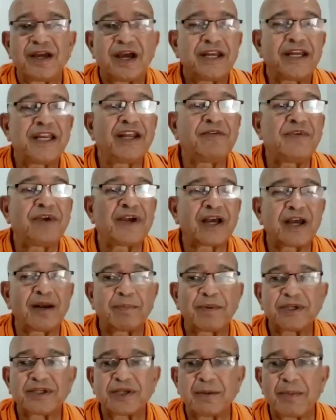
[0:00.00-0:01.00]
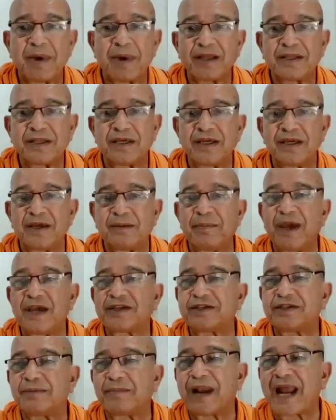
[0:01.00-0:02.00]
Nirvikalpa Samadhi. He
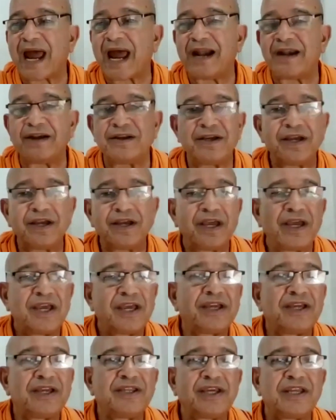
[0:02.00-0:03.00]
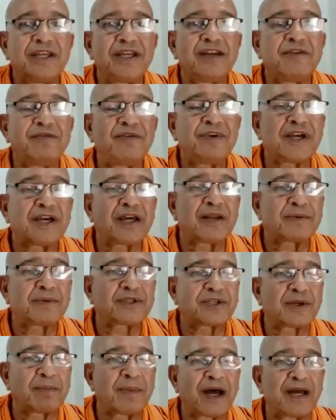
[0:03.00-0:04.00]
makes him land in the
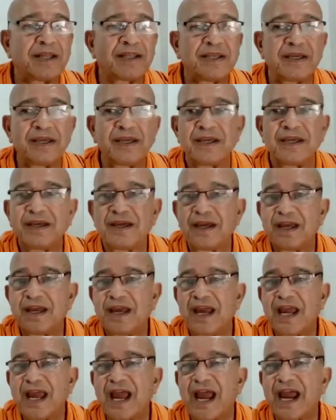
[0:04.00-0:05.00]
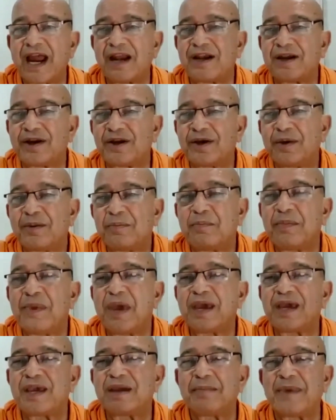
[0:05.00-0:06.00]
Nirvikalpa Samadhi and
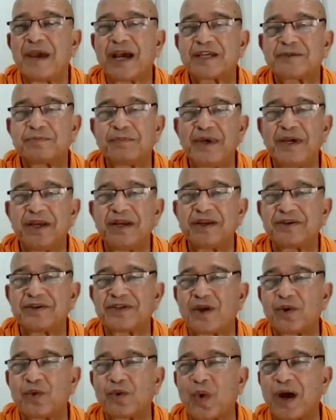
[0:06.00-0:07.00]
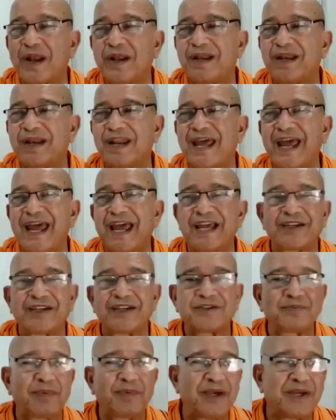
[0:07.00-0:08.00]
make him experience the one
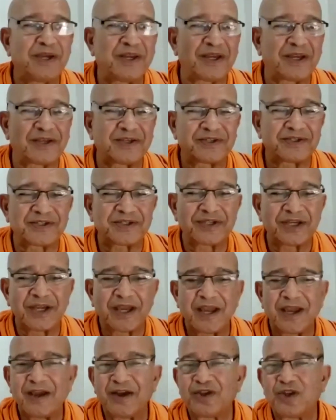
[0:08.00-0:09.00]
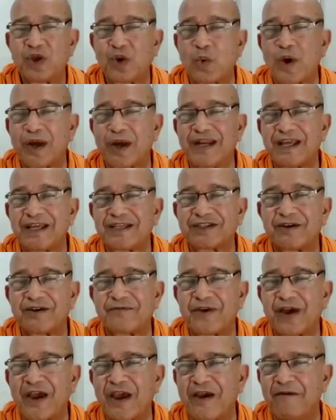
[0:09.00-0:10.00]
experience, the oneness
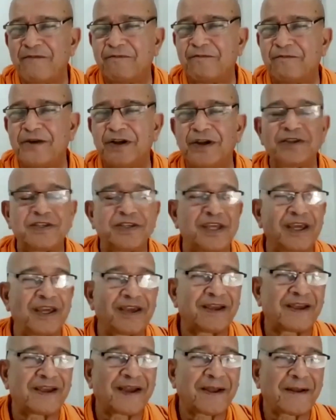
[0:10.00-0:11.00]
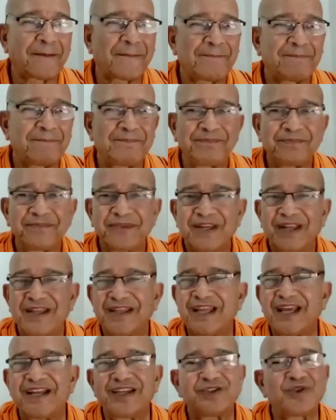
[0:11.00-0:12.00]
of everything.
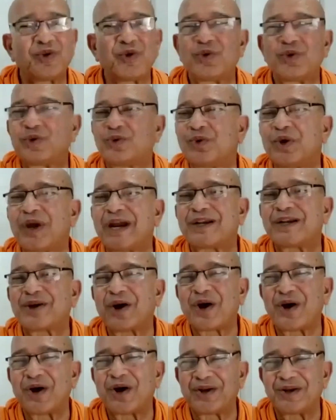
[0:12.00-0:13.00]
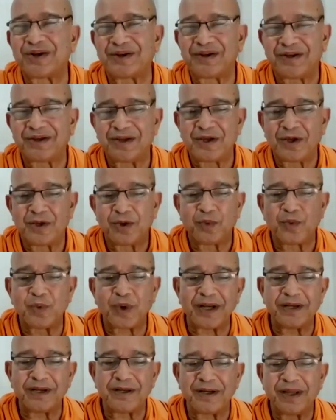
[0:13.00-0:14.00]
There is no two at all,
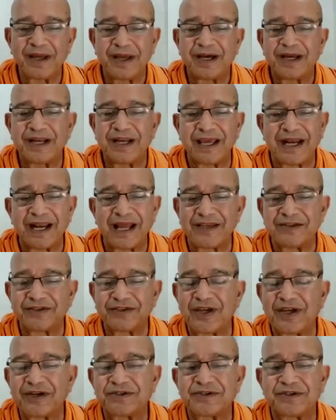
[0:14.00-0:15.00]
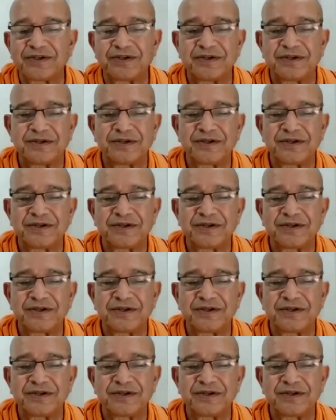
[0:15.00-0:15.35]
one realization.